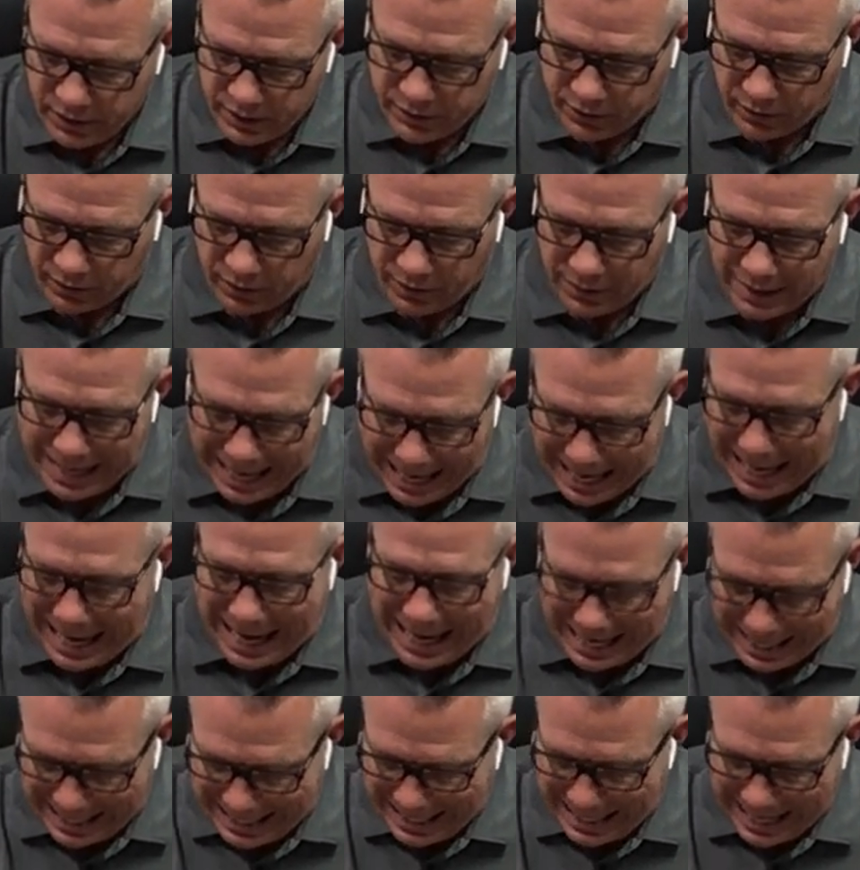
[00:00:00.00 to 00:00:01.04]
Israel,
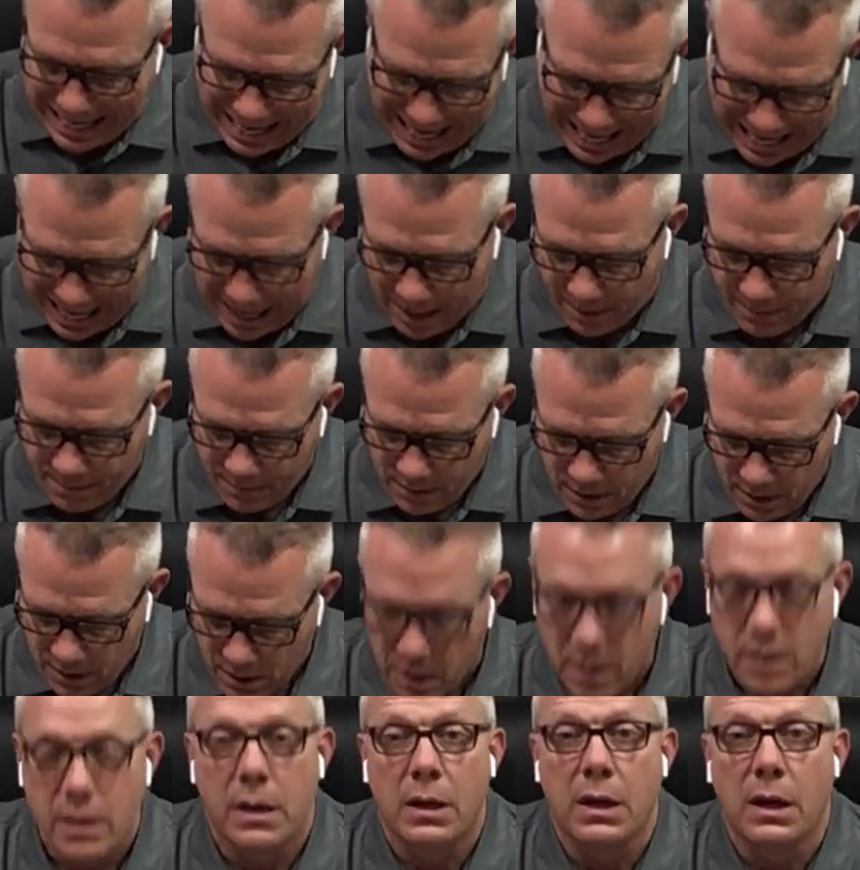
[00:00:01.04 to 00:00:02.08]
I am
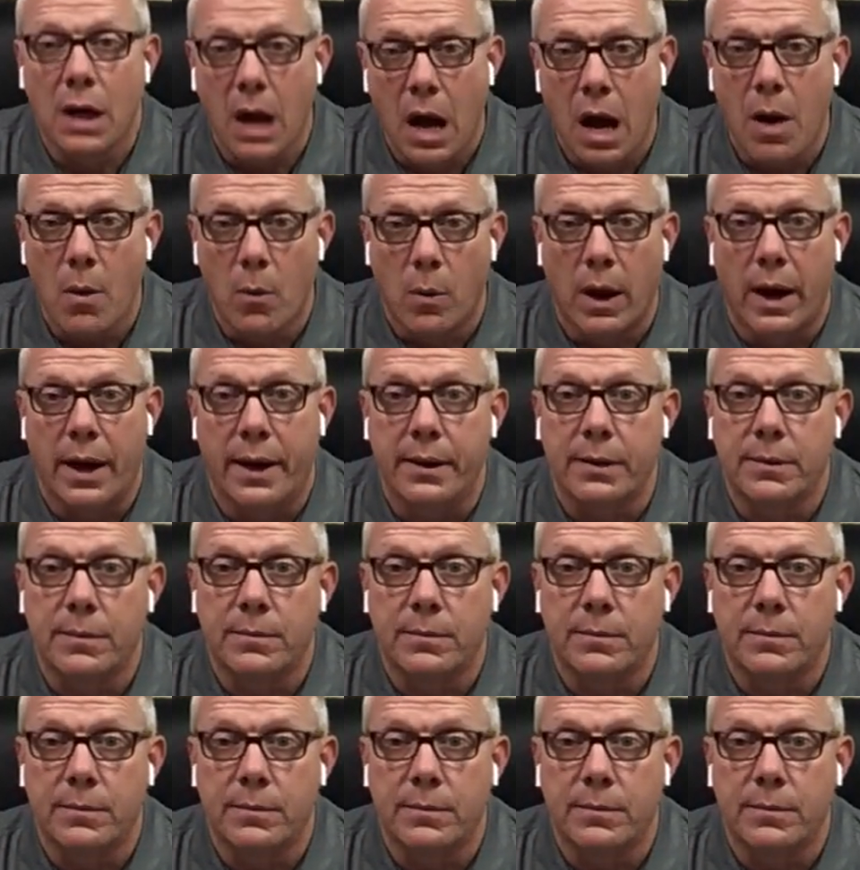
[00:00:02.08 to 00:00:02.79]
Yahweh.